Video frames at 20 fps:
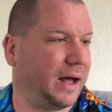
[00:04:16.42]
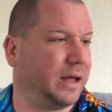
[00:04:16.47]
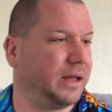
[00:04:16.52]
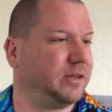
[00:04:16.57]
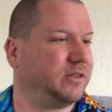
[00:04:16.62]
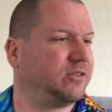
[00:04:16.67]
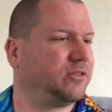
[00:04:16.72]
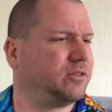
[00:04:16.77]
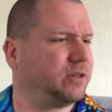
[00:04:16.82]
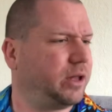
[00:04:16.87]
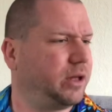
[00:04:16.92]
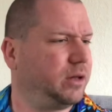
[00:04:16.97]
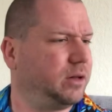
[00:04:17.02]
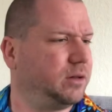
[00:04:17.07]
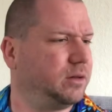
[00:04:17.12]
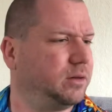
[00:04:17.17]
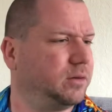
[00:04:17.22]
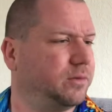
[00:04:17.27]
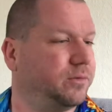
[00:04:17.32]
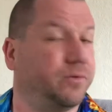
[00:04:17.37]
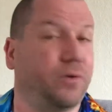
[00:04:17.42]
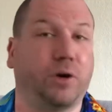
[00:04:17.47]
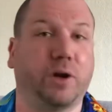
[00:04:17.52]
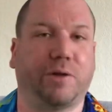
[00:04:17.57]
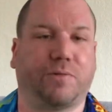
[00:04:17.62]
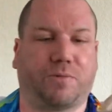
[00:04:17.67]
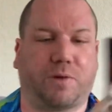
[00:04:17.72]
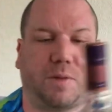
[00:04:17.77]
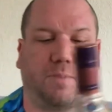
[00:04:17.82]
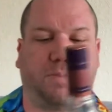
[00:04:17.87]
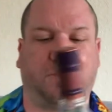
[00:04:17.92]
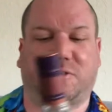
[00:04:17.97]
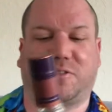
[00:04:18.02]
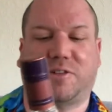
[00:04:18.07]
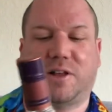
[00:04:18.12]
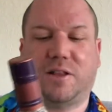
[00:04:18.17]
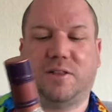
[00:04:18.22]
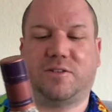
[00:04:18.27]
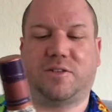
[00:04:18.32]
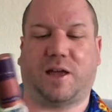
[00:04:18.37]
It's still
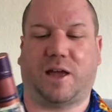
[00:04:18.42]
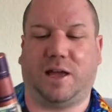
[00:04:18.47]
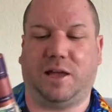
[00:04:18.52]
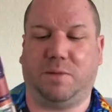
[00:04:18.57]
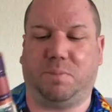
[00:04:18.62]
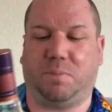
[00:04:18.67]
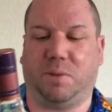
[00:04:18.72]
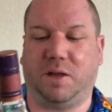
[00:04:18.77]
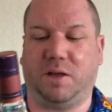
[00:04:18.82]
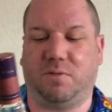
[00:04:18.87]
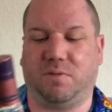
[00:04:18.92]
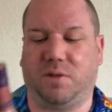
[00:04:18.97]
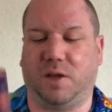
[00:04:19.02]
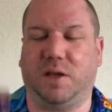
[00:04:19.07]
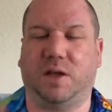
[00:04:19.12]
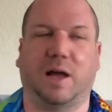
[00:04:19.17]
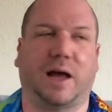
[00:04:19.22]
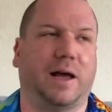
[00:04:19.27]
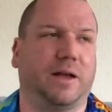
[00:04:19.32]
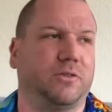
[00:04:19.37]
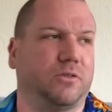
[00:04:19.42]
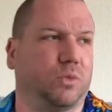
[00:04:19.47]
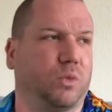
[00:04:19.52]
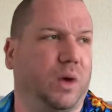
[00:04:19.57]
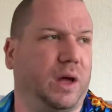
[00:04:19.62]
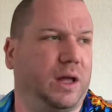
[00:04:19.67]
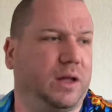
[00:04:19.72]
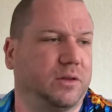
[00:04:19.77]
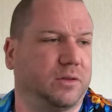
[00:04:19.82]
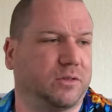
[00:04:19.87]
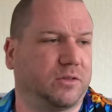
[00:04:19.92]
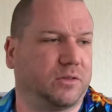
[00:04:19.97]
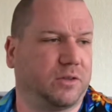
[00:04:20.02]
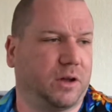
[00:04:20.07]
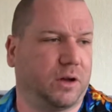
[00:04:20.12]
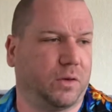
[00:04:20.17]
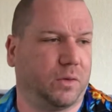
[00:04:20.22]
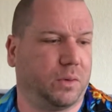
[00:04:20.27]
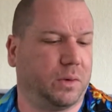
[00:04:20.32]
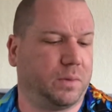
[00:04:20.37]
43% ABV as well,
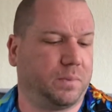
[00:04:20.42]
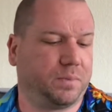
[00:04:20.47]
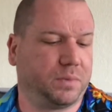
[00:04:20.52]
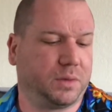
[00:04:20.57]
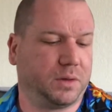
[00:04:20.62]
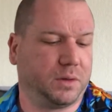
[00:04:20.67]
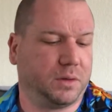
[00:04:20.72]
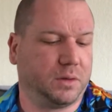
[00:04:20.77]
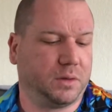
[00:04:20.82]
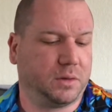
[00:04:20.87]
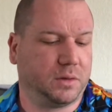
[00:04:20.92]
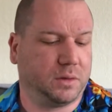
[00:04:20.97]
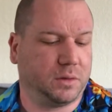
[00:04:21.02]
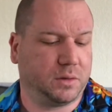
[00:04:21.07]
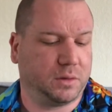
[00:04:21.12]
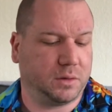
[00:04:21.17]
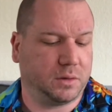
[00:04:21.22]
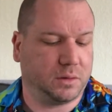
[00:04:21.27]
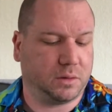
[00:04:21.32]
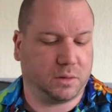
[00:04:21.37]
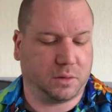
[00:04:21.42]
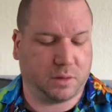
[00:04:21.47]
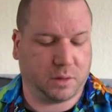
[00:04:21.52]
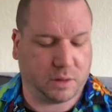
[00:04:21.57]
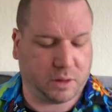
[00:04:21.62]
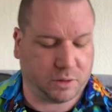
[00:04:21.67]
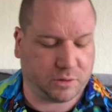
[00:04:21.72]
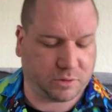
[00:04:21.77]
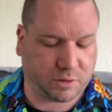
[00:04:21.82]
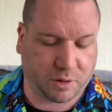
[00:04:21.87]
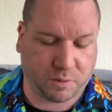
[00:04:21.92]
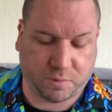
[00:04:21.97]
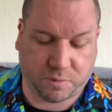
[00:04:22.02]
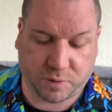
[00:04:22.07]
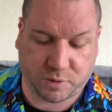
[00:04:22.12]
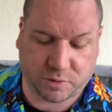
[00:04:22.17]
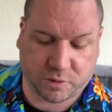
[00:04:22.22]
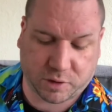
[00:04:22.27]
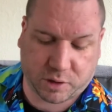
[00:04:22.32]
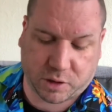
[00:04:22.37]
so let's give
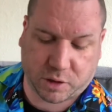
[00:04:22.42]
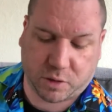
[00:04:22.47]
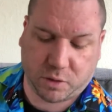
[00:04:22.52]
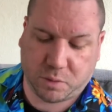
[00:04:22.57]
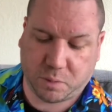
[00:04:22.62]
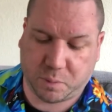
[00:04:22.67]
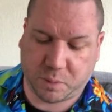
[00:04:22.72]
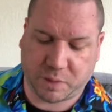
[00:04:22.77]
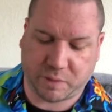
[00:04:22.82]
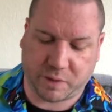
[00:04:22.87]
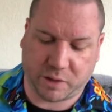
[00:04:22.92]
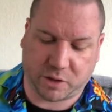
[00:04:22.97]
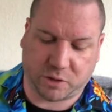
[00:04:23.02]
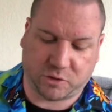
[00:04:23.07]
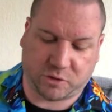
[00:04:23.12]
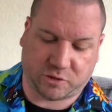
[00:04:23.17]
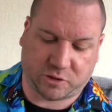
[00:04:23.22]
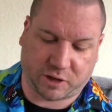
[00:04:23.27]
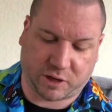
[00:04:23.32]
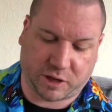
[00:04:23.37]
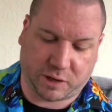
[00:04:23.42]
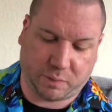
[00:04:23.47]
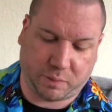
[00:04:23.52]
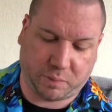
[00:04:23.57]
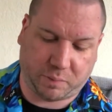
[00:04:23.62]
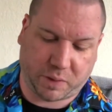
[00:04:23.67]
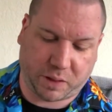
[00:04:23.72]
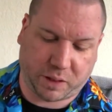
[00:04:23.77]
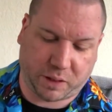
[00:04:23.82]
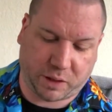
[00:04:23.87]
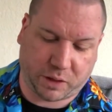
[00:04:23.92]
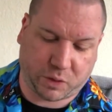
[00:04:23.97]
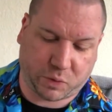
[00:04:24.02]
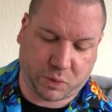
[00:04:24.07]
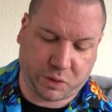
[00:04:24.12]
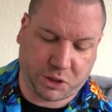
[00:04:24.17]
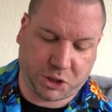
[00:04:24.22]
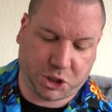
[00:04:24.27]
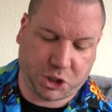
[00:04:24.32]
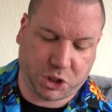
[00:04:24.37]
this a go. Bit of a lunchtime
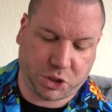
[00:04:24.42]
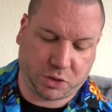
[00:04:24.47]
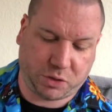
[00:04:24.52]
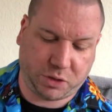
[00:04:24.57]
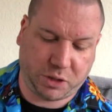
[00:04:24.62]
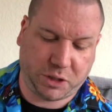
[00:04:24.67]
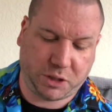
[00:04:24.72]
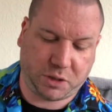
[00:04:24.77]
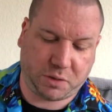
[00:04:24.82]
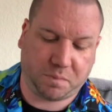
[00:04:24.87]
liquid joy.